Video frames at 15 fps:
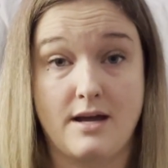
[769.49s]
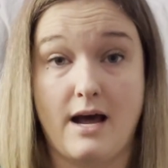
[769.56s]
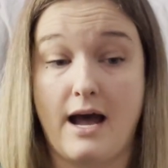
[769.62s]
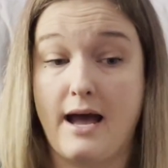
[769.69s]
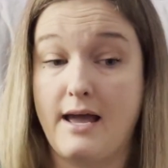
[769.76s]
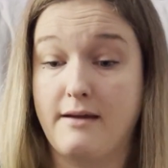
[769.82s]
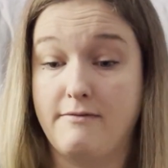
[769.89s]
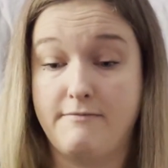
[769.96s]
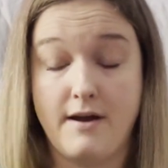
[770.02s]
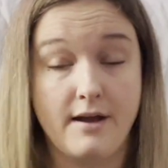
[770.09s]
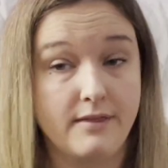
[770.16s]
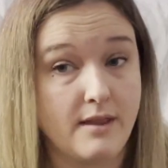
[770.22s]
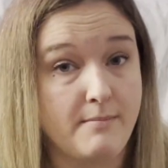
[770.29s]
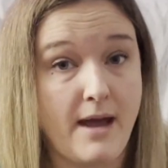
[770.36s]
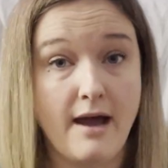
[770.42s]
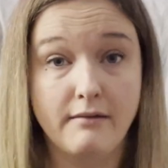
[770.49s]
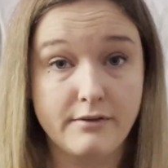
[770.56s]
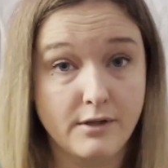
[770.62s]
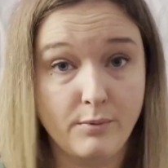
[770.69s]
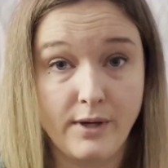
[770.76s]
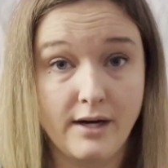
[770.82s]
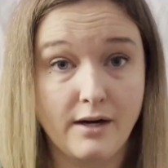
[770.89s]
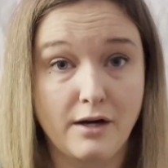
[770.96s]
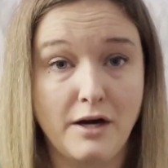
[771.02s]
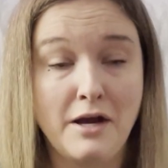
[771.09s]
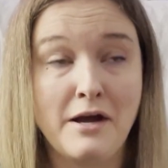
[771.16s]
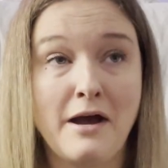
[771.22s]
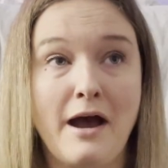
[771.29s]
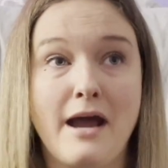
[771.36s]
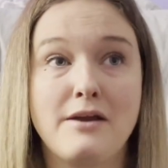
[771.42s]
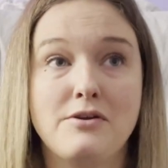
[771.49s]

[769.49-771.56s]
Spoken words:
I find them everywhere. I